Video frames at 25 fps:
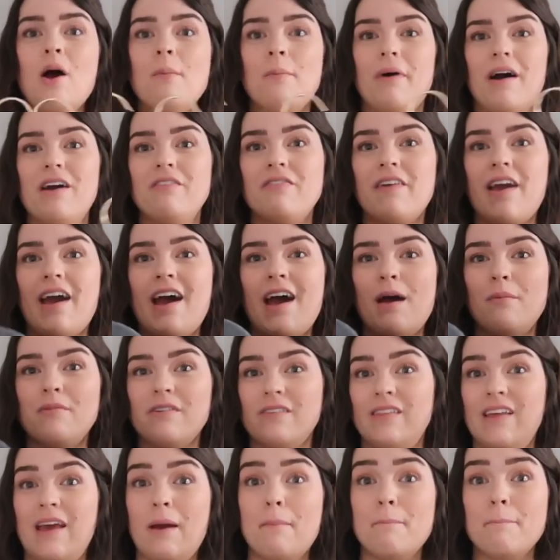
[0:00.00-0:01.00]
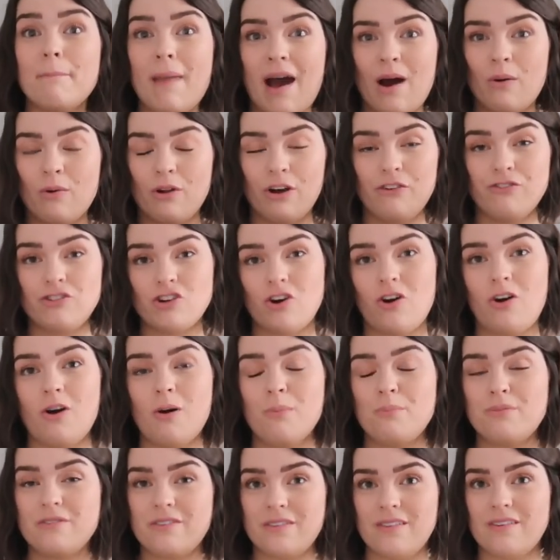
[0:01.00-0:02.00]
but I've kept the amount of
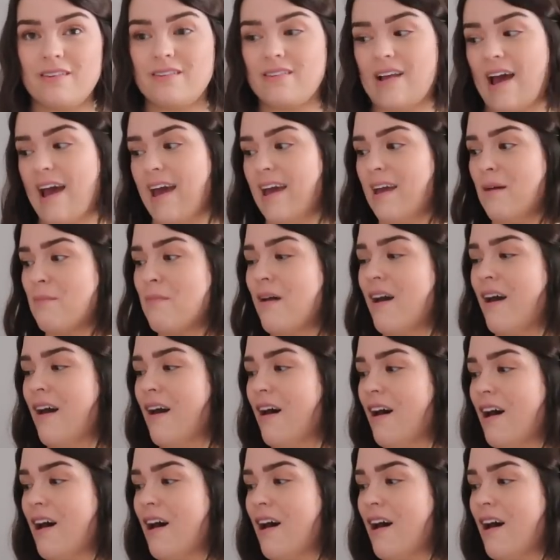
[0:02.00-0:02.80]
tops the same.